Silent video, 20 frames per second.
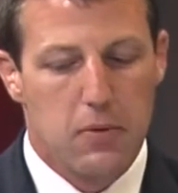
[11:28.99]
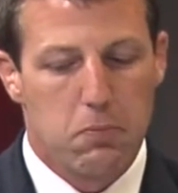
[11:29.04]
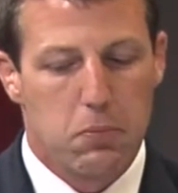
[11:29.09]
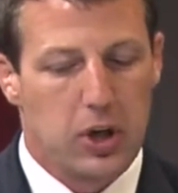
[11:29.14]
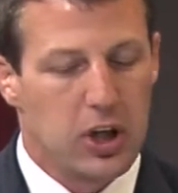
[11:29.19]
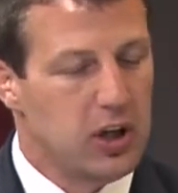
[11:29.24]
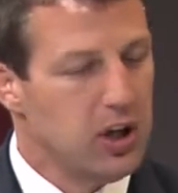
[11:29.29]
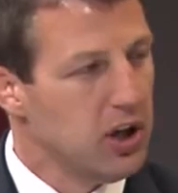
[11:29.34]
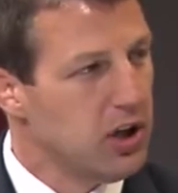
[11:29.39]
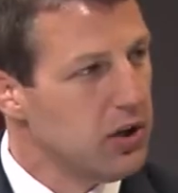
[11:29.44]

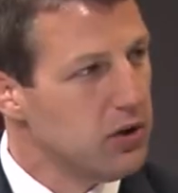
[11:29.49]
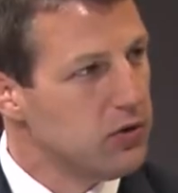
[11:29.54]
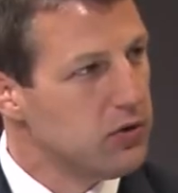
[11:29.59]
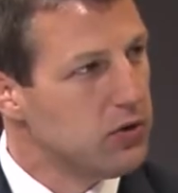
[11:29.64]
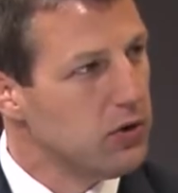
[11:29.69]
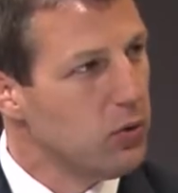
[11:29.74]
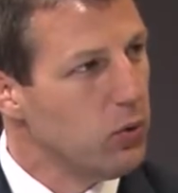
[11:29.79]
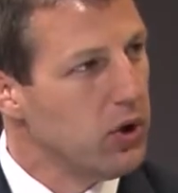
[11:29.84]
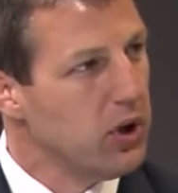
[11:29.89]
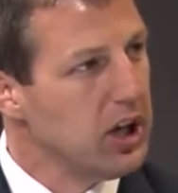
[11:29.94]

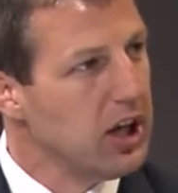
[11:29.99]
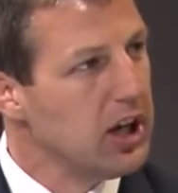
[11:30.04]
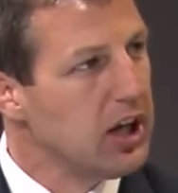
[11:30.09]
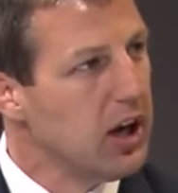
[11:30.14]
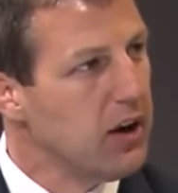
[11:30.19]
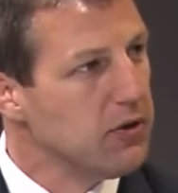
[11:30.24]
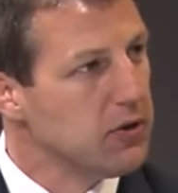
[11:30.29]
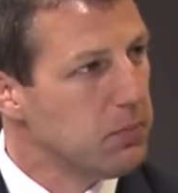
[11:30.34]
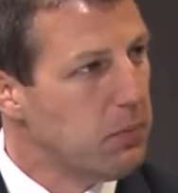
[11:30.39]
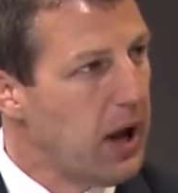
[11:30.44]
because when it
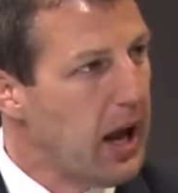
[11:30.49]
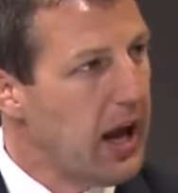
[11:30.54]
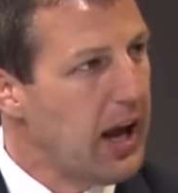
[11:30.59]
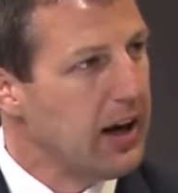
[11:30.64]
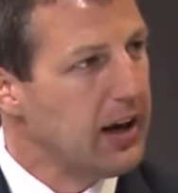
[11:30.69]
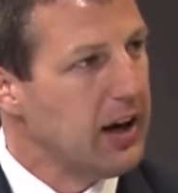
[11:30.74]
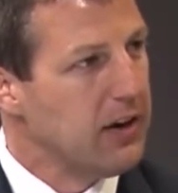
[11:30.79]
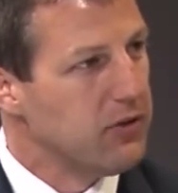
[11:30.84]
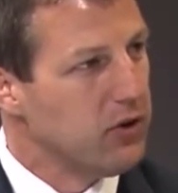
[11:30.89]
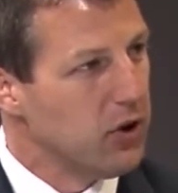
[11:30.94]
comes
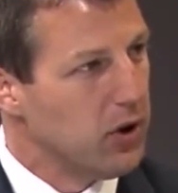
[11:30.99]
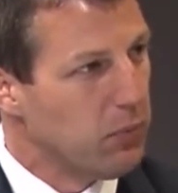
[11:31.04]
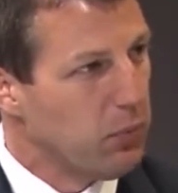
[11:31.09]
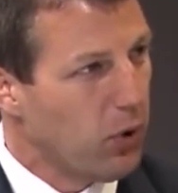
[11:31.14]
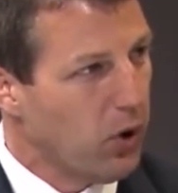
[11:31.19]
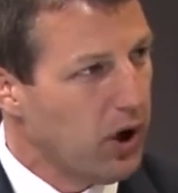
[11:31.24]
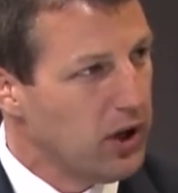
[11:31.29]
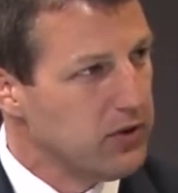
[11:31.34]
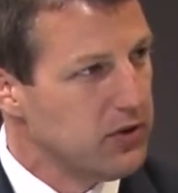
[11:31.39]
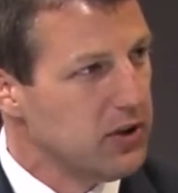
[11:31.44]
back after the
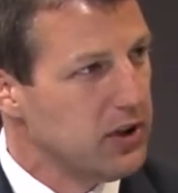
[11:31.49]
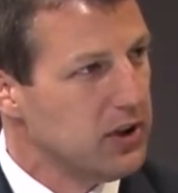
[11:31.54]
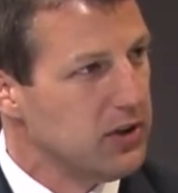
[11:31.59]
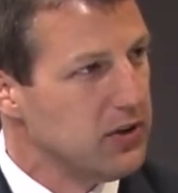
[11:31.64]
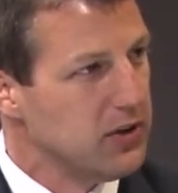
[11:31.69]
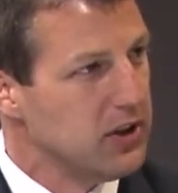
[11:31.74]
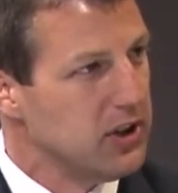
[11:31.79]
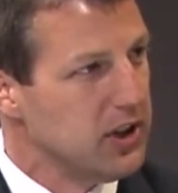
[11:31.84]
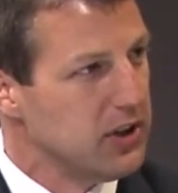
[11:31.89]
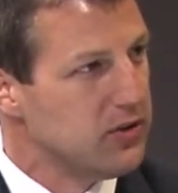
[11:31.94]

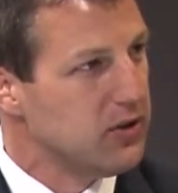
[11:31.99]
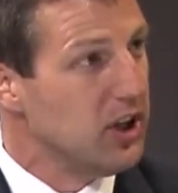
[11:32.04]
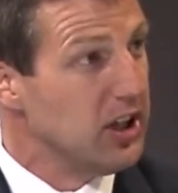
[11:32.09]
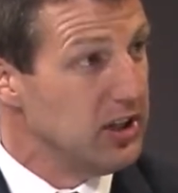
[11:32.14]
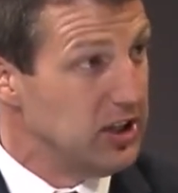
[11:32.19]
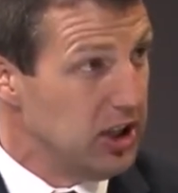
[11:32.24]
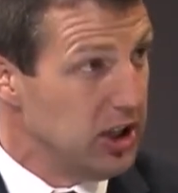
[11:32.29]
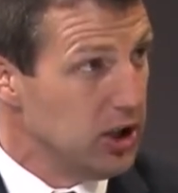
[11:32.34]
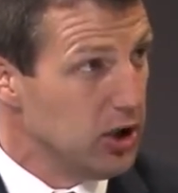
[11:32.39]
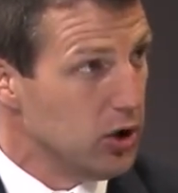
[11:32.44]
president gets a
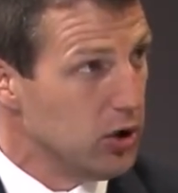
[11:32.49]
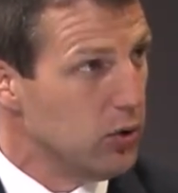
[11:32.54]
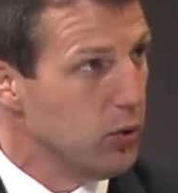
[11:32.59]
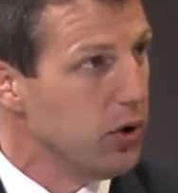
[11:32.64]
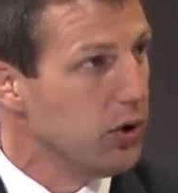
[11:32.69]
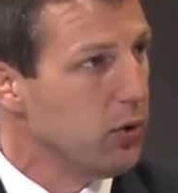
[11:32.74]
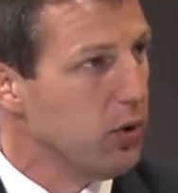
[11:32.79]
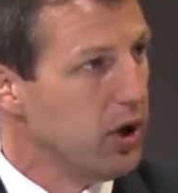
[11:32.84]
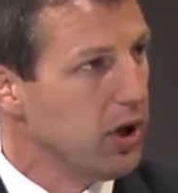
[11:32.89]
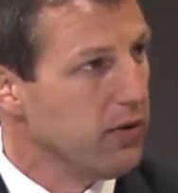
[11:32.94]
deal
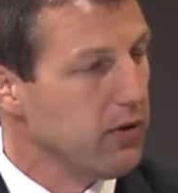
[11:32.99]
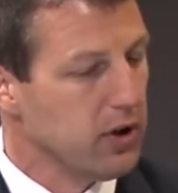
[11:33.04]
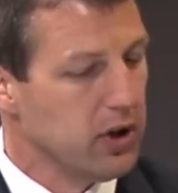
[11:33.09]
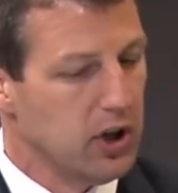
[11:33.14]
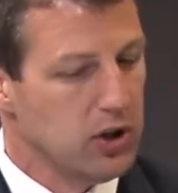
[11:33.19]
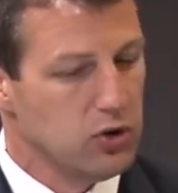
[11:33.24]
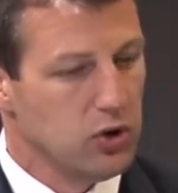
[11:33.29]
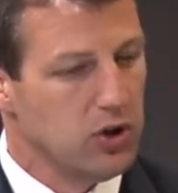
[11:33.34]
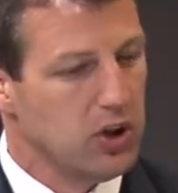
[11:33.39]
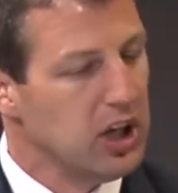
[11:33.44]
with whatever
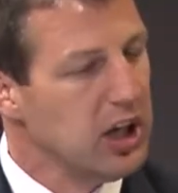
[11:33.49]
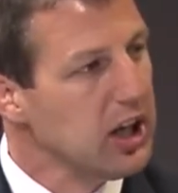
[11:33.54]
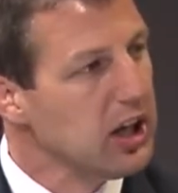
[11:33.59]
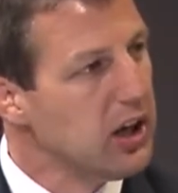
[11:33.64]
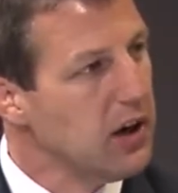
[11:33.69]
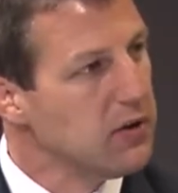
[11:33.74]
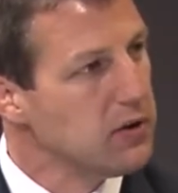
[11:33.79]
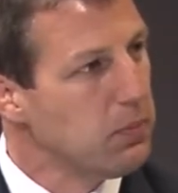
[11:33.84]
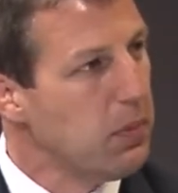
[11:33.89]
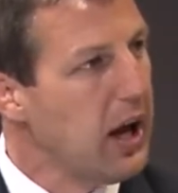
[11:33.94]
country, then it
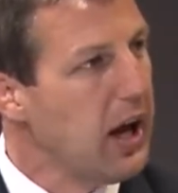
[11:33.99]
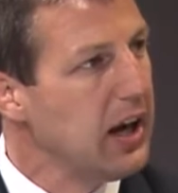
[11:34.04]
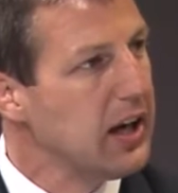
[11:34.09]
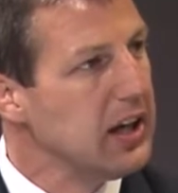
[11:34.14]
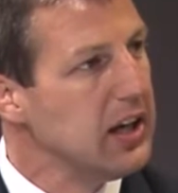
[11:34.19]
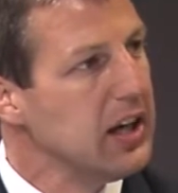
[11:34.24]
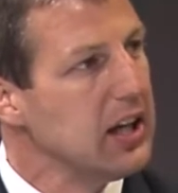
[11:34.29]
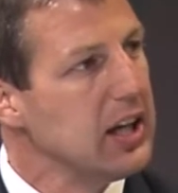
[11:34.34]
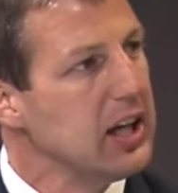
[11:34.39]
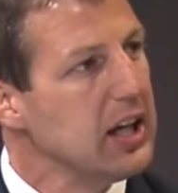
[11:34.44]
comes back
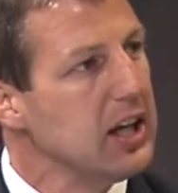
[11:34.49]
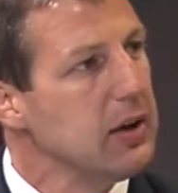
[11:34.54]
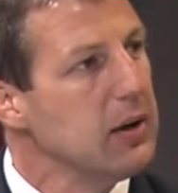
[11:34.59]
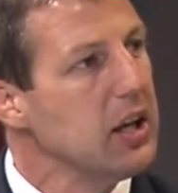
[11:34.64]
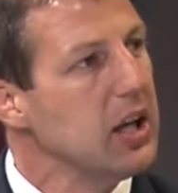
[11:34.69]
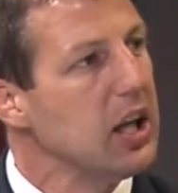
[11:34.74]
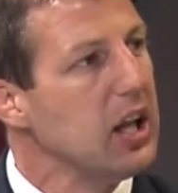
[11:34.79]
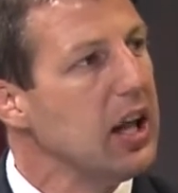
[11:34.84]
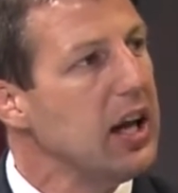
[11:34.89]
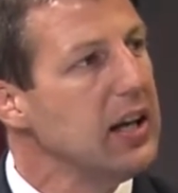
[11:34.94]
and it can
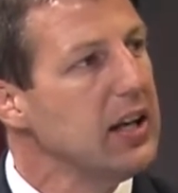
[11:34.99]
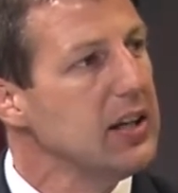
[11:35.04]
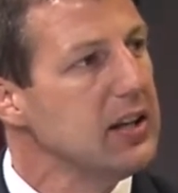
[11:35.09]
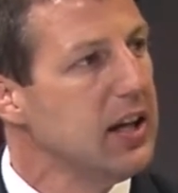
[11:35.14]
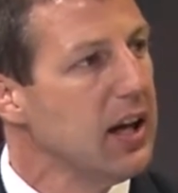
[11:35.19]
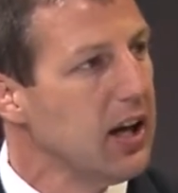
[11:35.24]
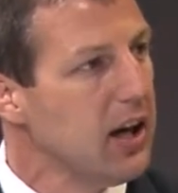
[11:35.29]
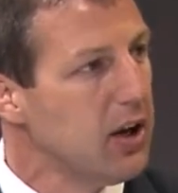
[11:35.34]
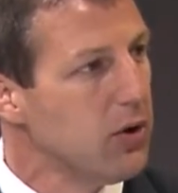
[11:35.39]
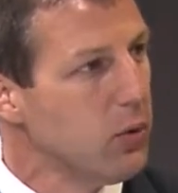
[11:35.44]
get laid
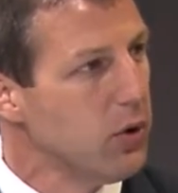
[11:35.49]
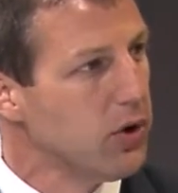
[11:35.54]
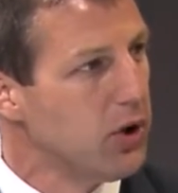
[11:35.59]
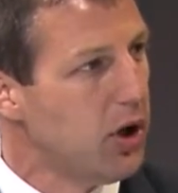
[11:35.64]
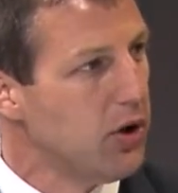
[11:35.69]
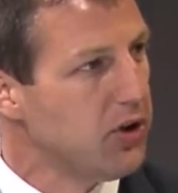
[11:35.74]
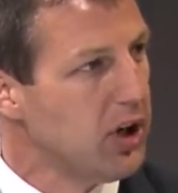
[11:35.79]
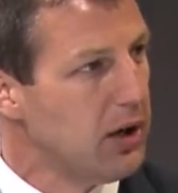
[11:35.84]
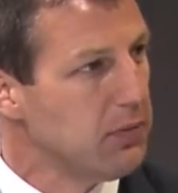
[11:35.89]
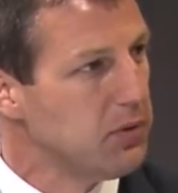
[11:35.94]
down with
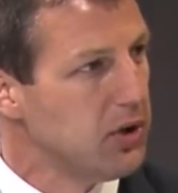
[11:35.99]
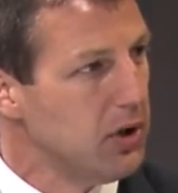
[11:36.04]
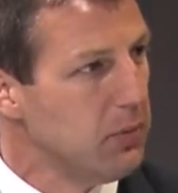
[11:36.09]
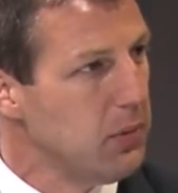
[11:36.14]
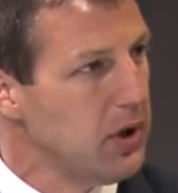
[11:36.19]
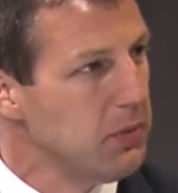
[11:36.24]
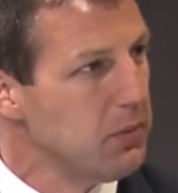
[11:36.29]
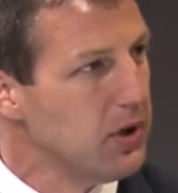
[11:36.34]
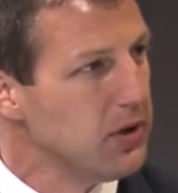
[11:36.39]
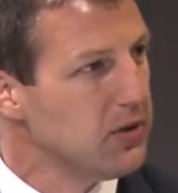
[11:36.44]
all types of
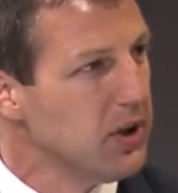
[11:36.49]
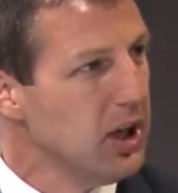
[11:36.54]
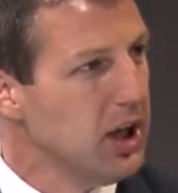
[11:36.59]
amendments.